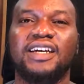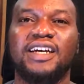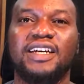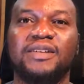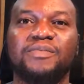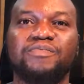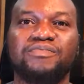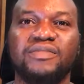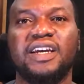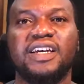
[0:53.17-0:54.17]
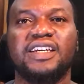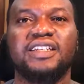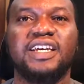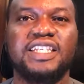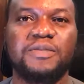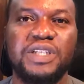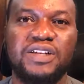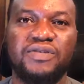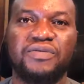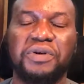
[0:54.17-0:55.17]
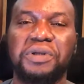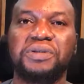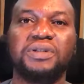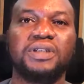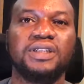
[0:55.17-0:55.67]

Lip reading: Here's a piece of the vocal.